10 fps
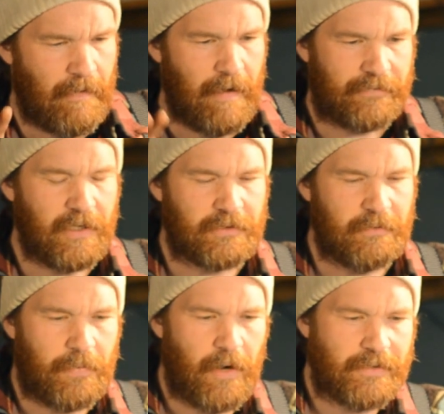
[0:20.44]
I've got
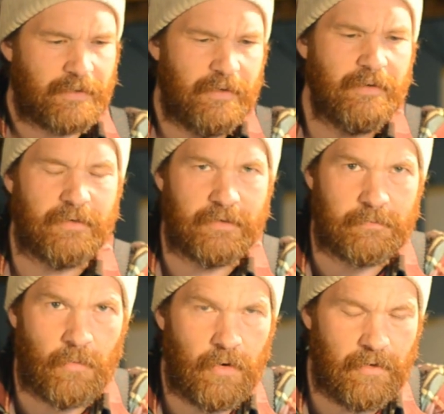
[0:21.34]
some parts here, there's
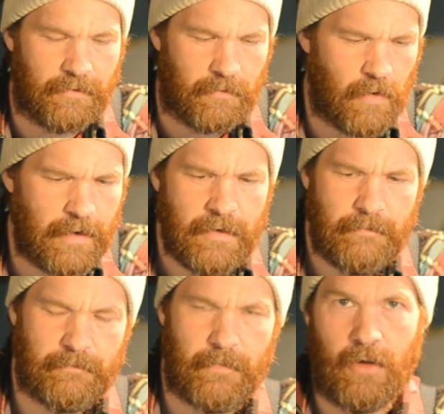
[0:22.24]
more on the way.
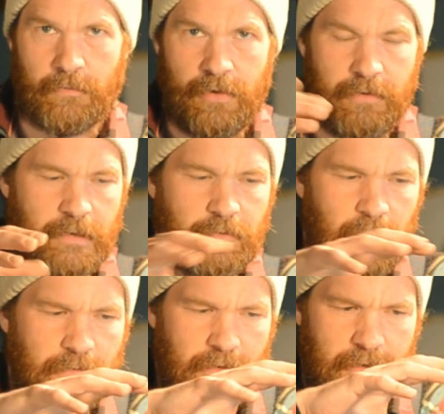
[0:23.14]
I'll bring you in
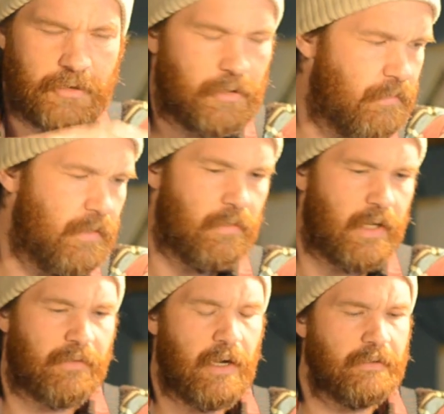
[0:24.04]
close and show you what
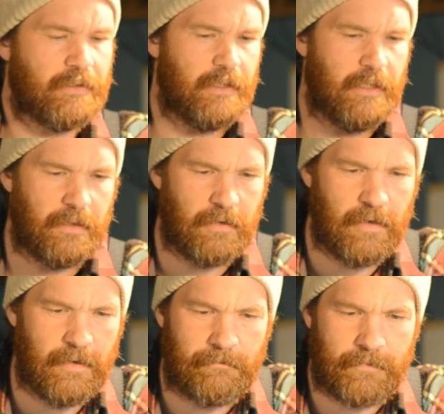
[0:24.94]
I've got, and
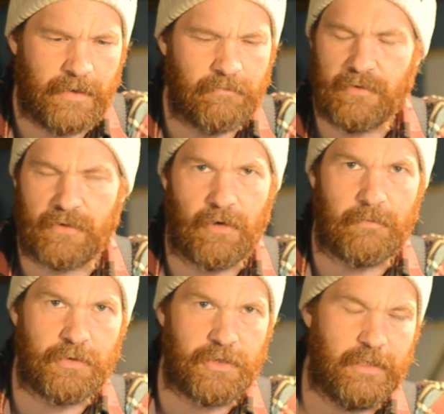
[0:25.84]
then we'll
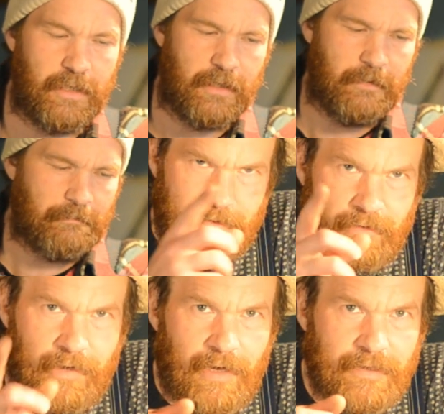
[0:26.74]
start machining.
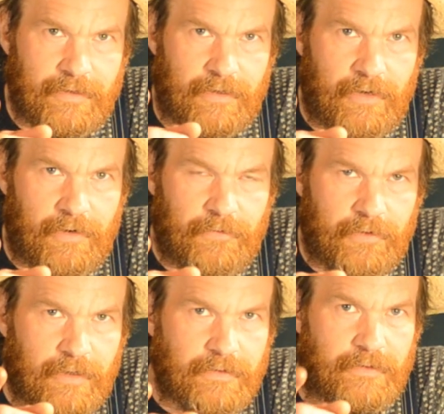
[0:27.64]
Realized I kind of
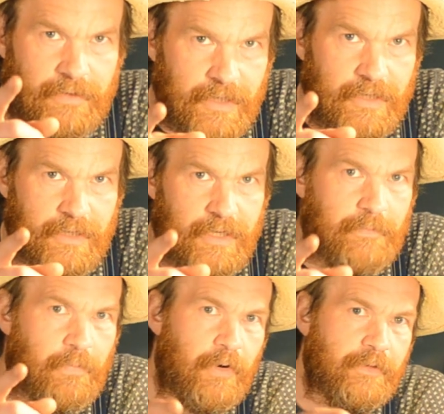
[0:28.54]
forgot the key
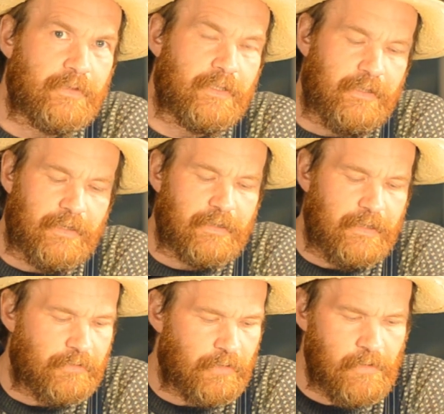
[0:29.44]
point in that
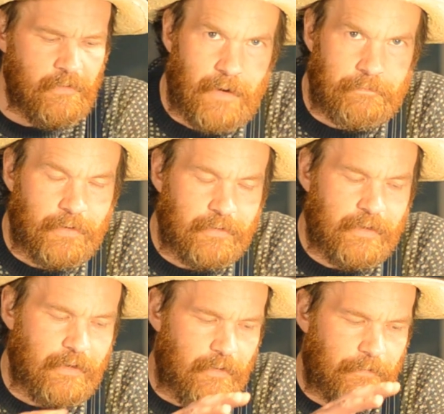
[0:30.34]
intro. I'm
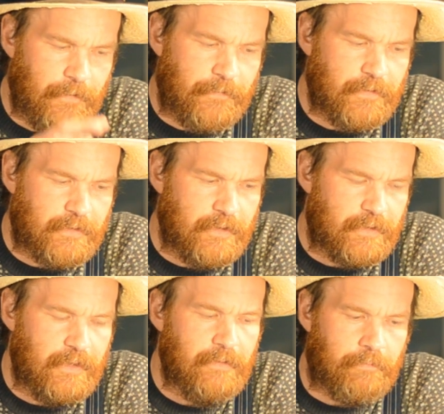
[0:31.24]
building a
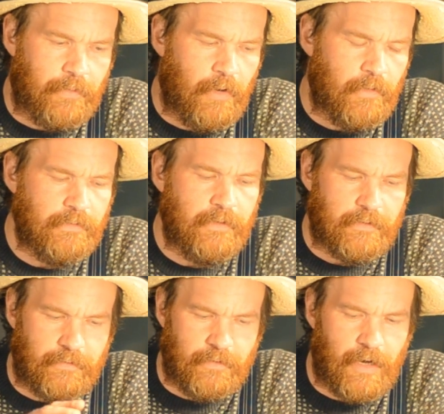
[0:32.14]
50cc blown
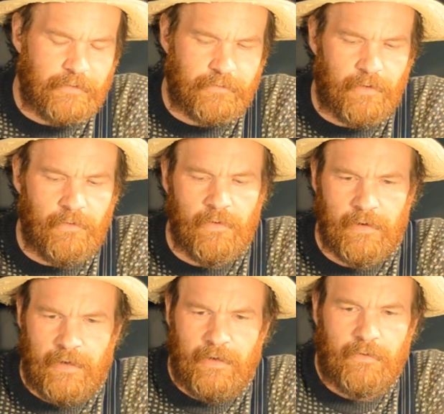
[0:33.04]
nitro
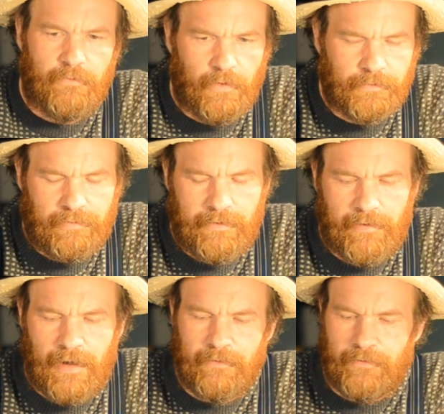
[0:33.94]
roll-free
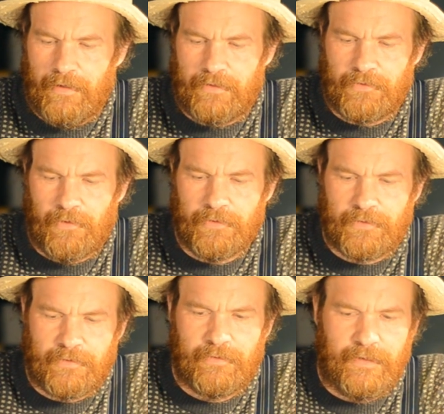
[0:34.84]
valve
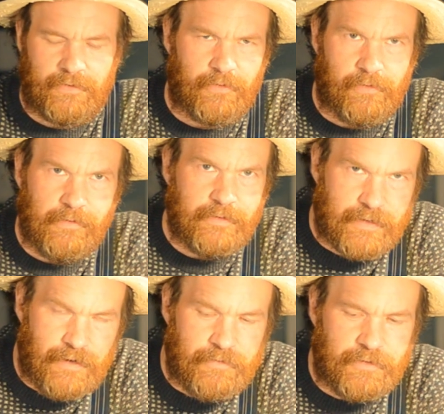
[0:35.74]
exhaust externally
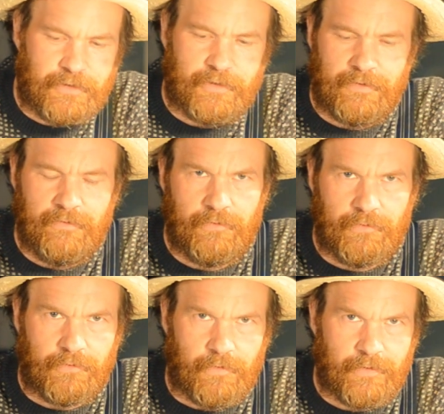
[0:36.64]
scavenged
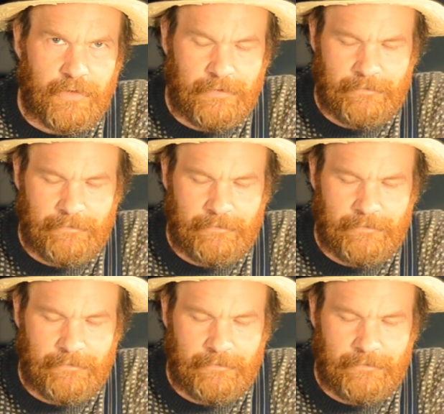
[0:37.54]
two-stroke.